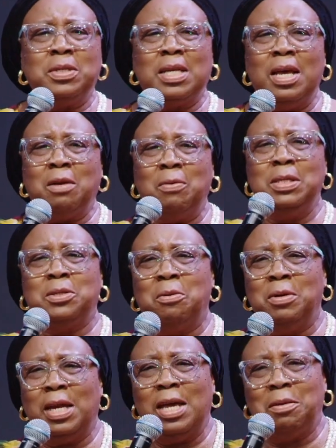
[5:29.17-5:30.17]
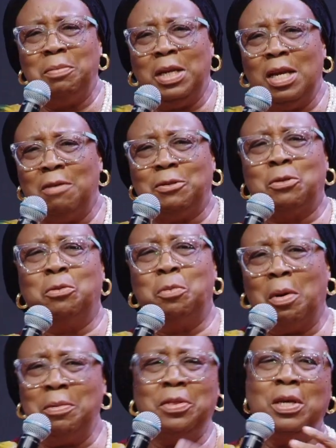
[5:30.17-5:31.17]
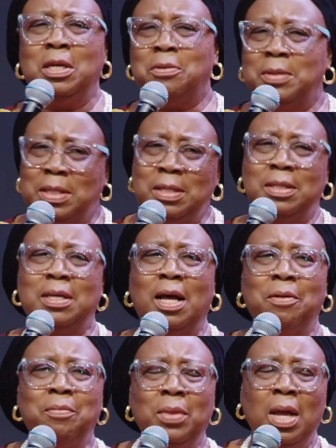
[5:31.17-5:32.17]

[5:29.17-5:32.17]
was like when someone like me left school, you probably think it was easier.